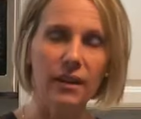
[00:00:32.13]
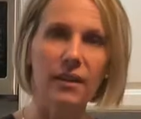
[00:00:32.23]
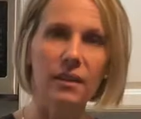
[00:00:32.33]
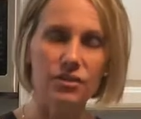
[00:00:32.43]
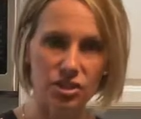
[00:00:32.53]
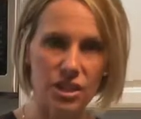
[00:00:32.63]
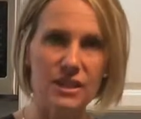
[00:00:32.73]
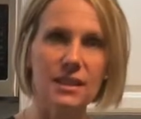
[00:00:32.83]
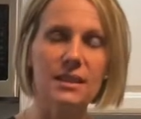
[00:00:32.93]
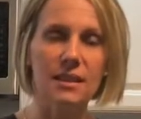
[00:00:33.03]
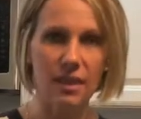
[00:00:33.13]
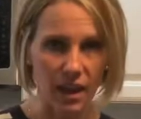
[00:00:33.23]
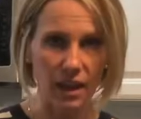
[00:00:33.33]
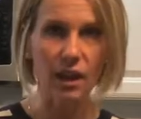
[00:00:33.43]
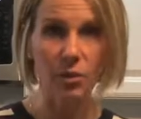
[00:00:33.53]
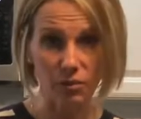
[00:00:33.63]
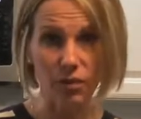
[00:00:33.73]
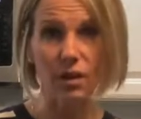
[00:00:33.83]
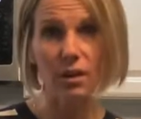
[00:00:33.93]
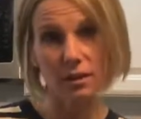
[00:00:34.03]
to Jesus and thank him
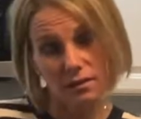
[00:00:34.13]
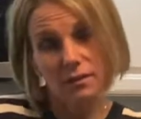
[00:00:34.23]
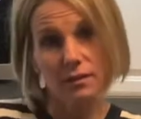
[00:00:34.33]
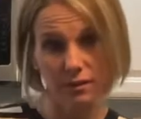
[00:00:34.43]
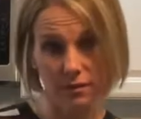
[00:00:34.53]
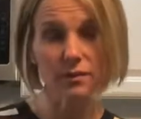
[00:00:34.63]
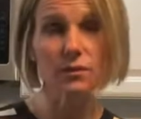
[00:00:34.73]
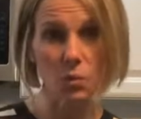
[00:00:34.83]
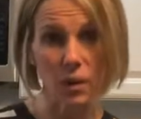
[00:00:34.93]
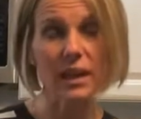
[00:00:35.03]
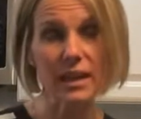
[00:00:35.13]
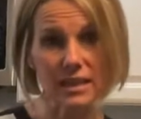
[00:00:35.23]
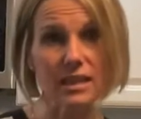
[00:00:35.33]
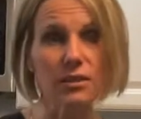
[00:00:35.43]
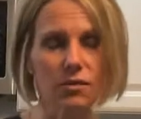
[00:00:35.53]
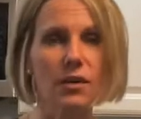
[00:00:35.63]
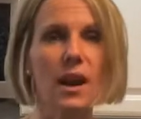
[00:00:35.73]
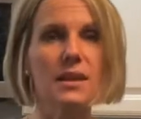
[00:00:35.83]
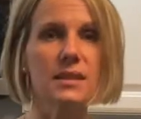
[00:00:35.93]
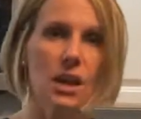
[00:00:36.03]
for what he did for
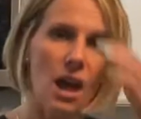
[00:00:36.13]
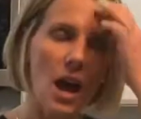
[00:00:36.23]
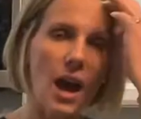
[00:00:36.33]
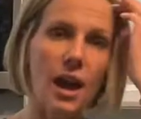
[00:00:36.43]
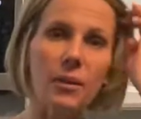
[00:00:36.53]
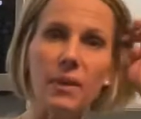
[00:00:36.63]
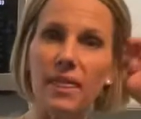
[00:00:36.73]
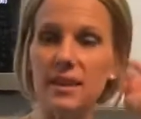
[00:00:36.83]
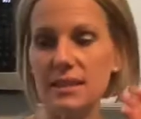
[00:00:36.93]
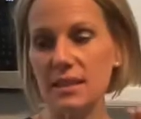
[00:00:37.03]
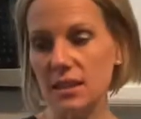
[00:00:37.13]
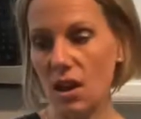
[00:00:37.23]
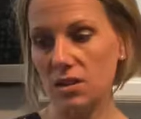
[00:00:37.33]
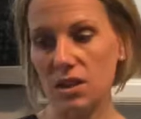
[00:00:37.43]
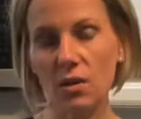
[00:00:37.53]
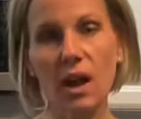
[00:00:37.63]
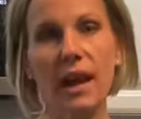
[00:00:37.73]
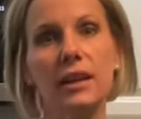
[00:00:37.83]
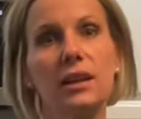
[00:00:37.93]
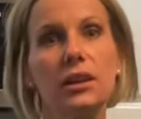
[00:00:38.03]
us. This is also
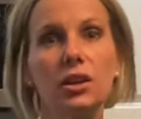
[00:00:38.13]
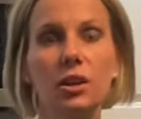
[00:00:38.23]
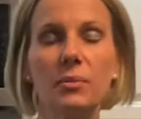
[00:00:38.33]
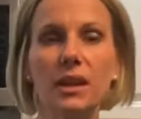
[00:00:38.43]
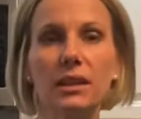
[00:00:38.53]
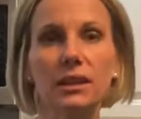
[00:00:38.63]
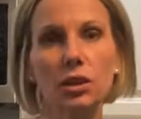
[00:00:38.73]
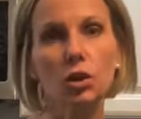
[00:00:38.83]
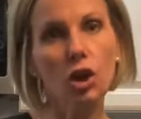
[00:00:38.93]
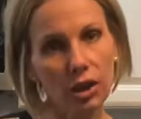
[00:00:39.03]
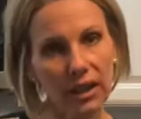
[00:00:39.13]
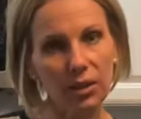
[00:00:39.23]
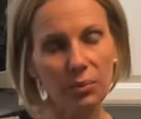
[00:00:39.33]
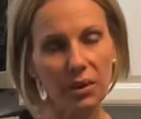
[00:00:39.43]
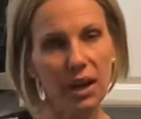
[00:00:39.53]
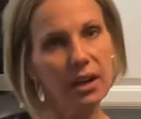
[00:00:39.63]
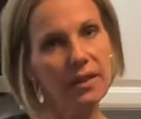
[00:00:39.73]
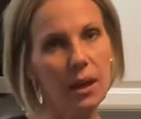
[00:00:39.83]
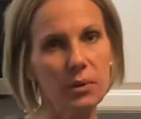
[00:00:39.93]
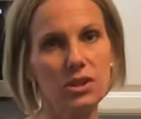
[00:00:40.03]
kind of going to be a little cooking prayer
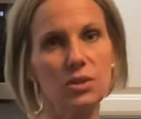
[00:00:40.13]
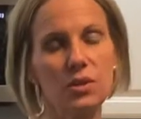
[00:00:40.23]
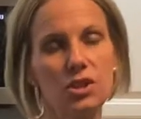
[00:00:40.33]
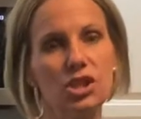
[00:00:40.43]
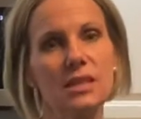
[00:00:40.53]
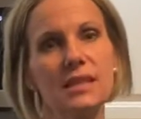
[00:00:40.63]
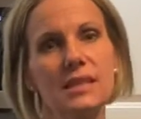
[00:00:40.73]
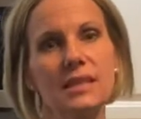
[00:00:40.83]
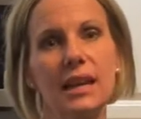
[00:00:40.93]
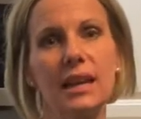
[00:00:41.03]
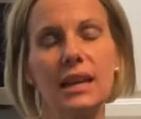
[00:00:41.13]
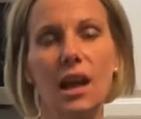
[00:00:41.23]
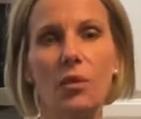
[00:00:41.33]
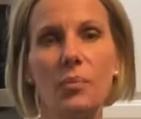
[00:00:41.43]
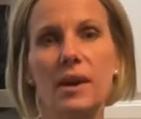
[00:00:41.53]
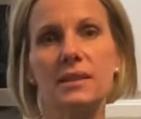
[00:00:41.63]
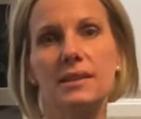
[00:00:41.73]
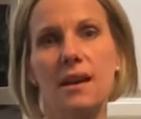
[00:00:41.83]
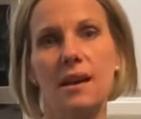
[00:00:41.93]
that we do with Jesus that can help us